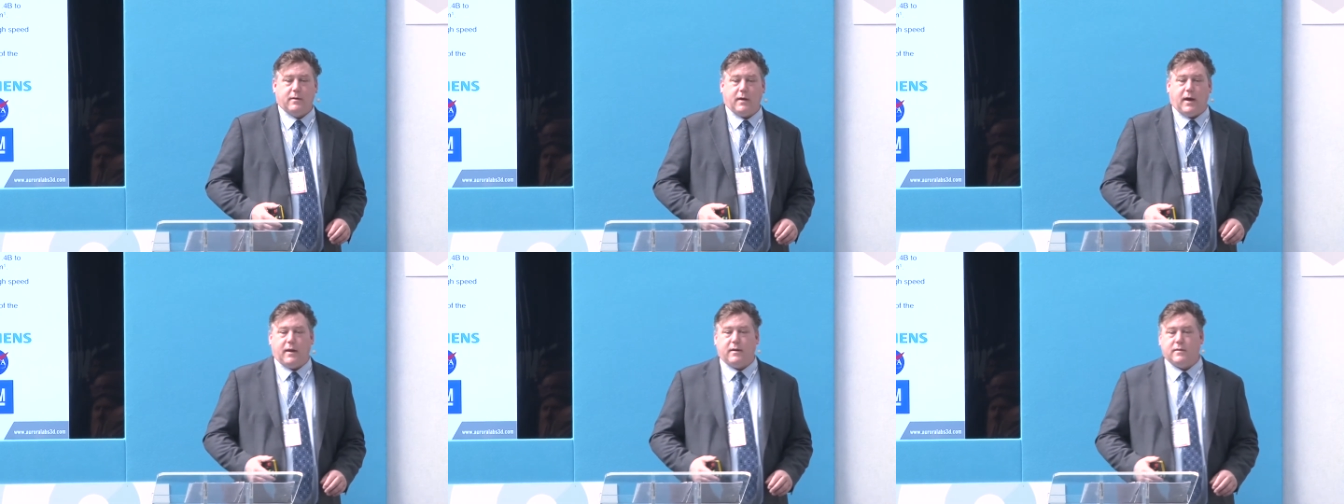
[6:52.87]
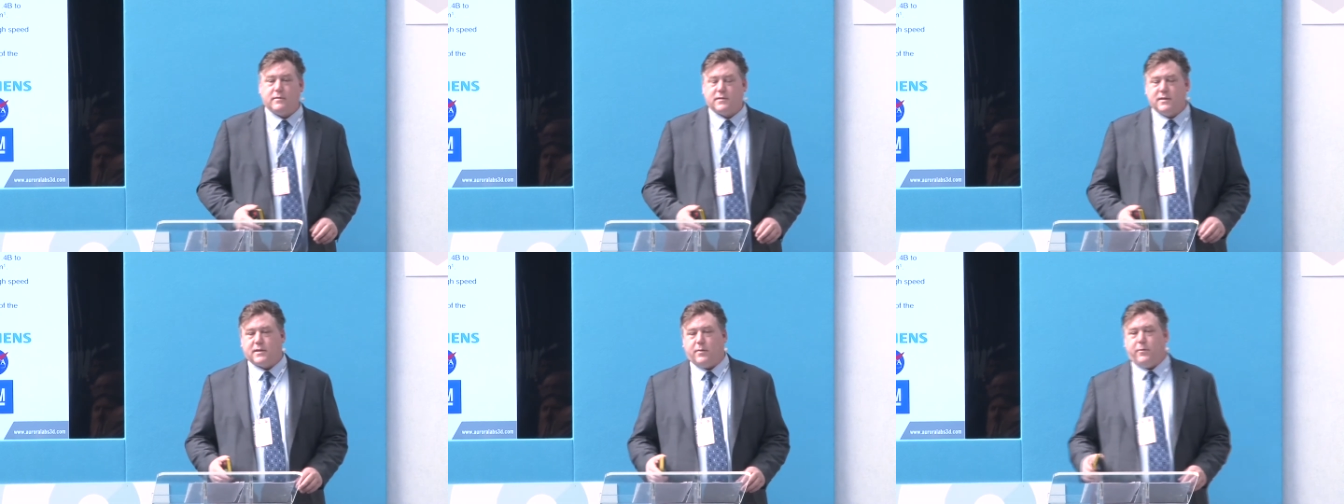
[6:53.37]
And
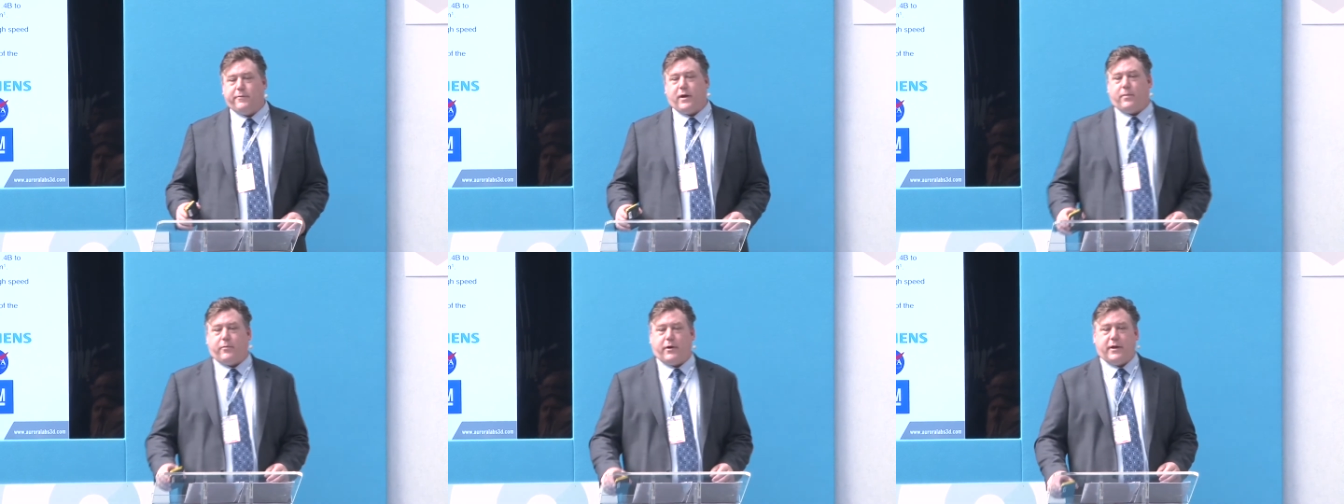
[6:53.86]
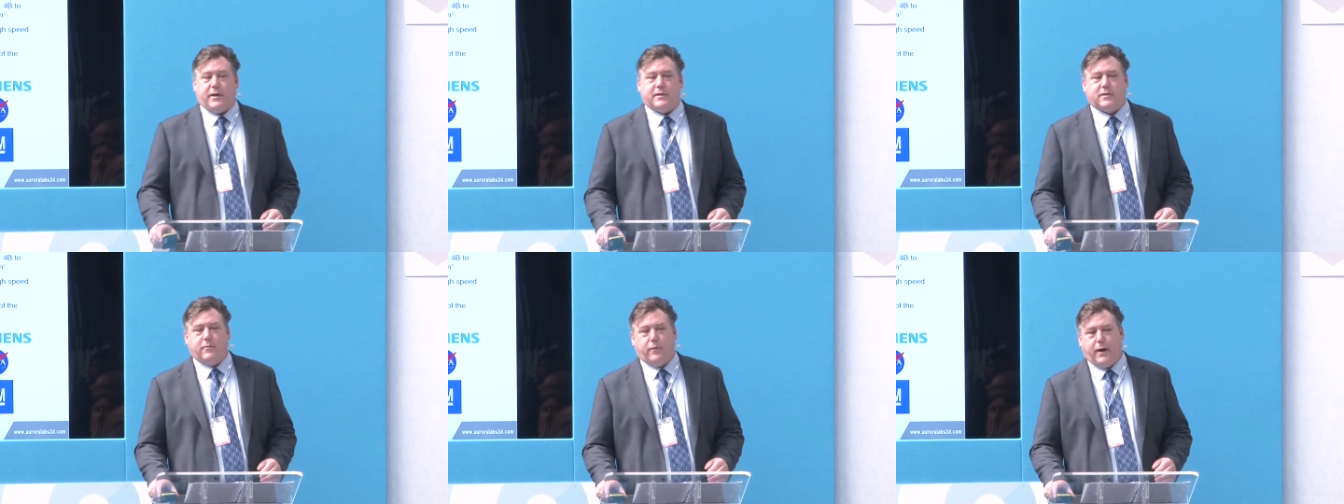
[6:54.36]
since then we've had a pretty
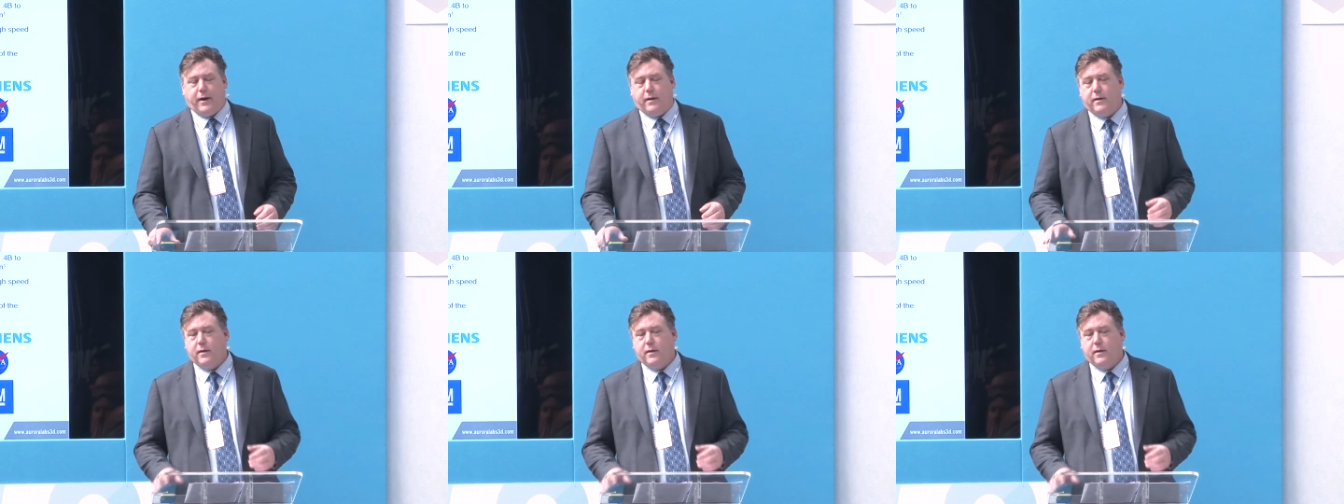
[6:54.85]
decent run.